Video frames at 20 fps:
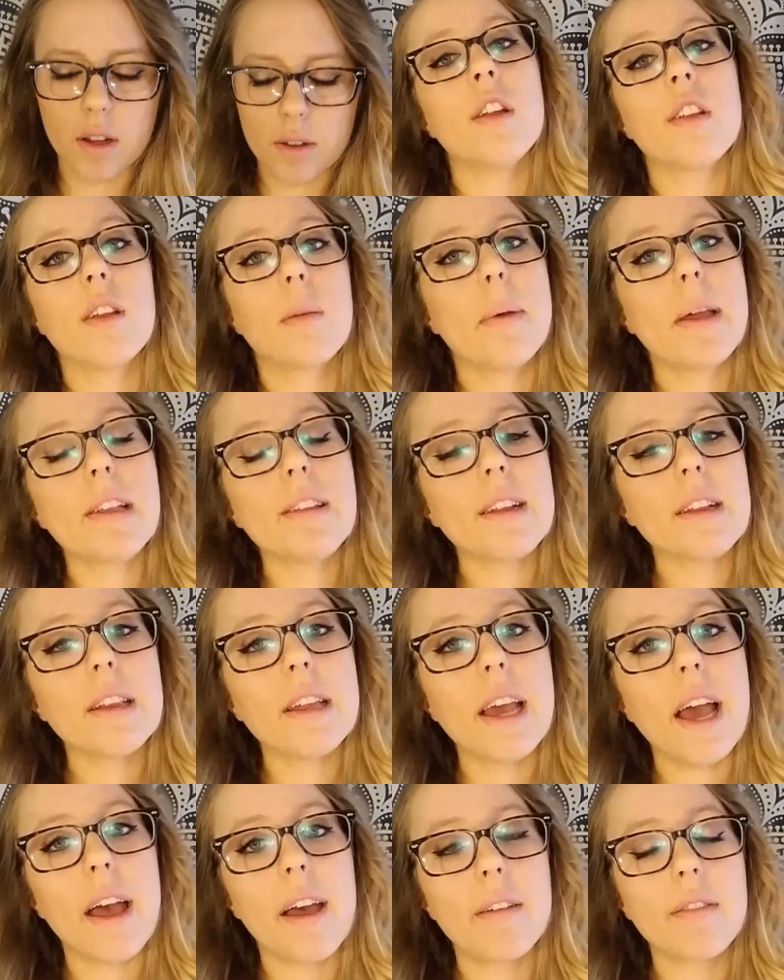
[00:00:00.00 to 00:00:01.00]
So basically
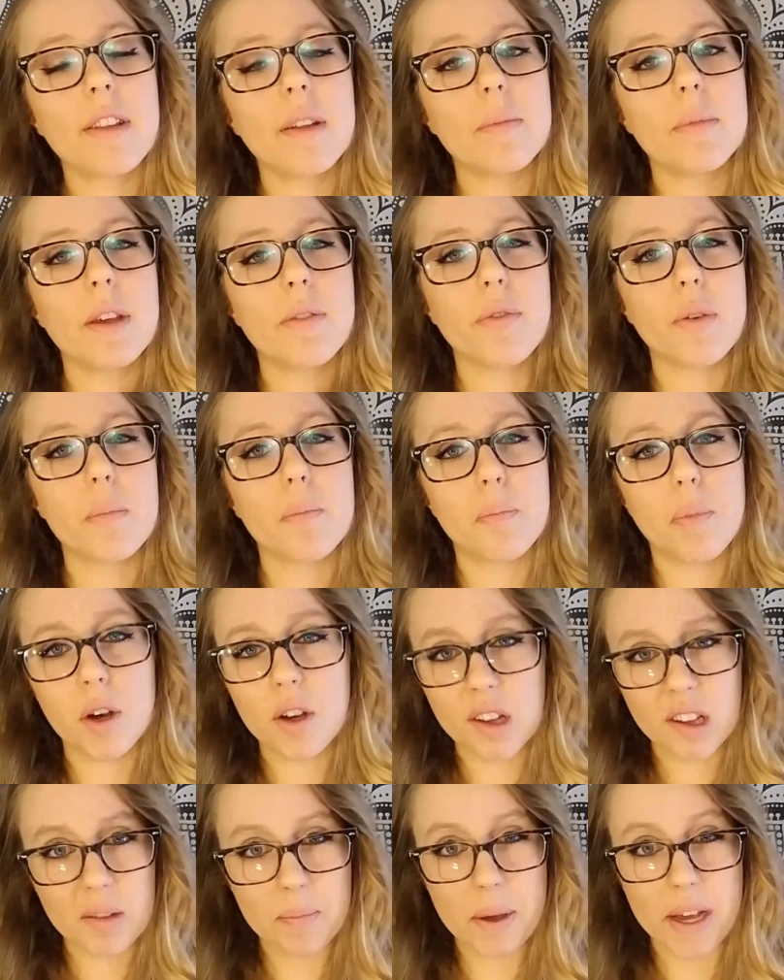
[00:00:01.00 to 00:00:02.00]
I have some different
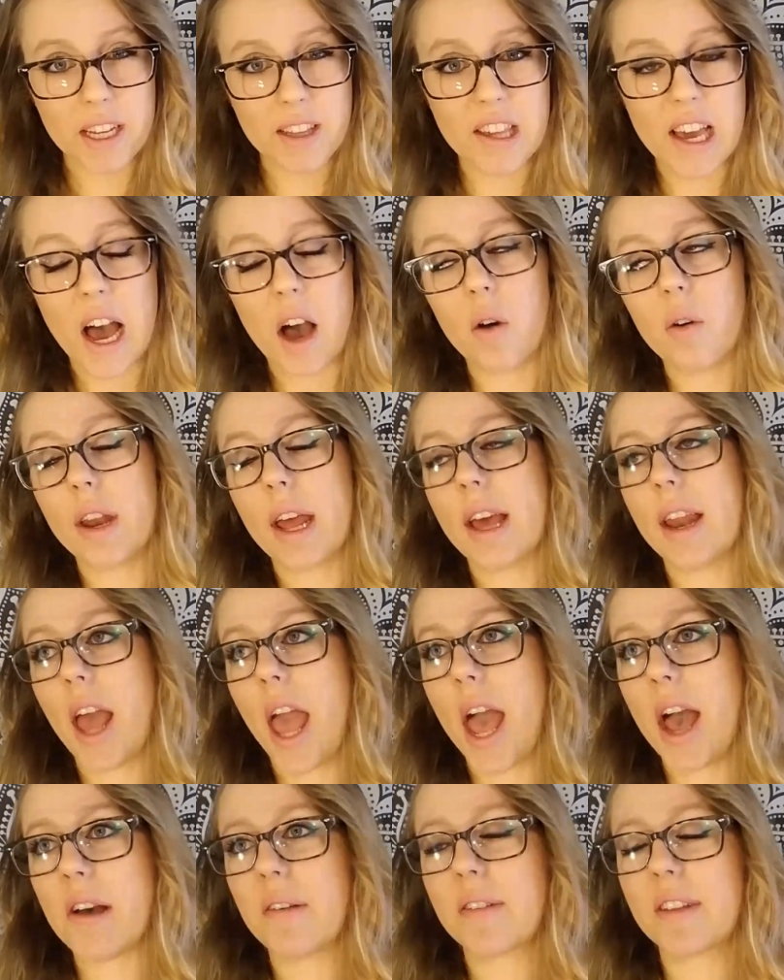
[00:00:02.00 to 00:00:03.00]
books picked out, and I
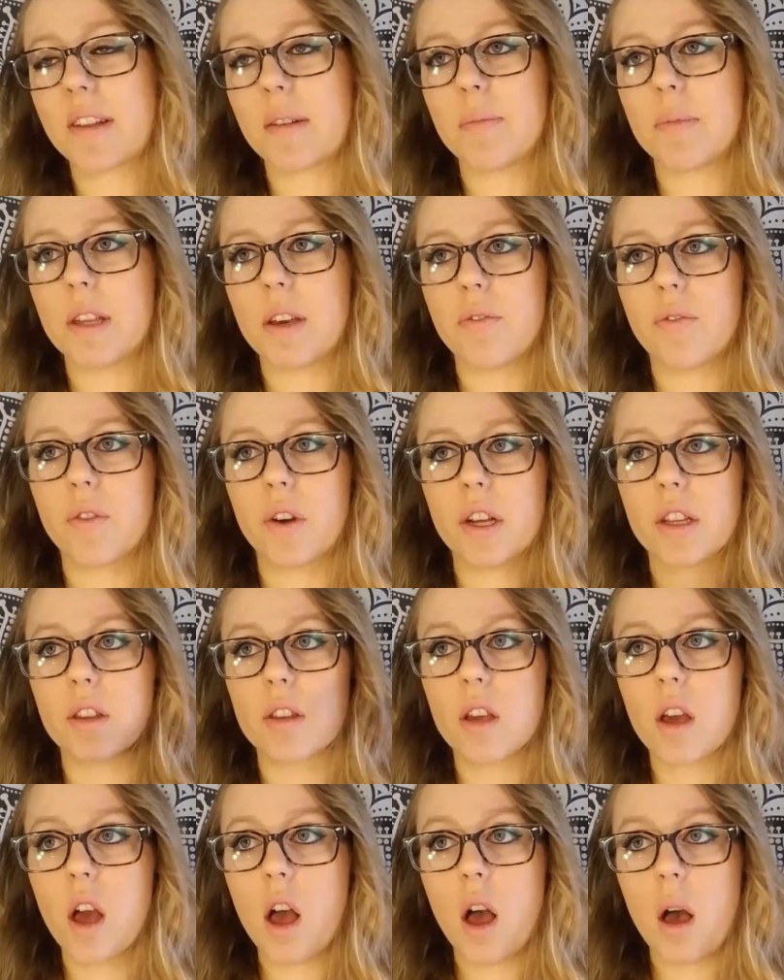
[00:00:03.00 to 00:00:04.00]
have some different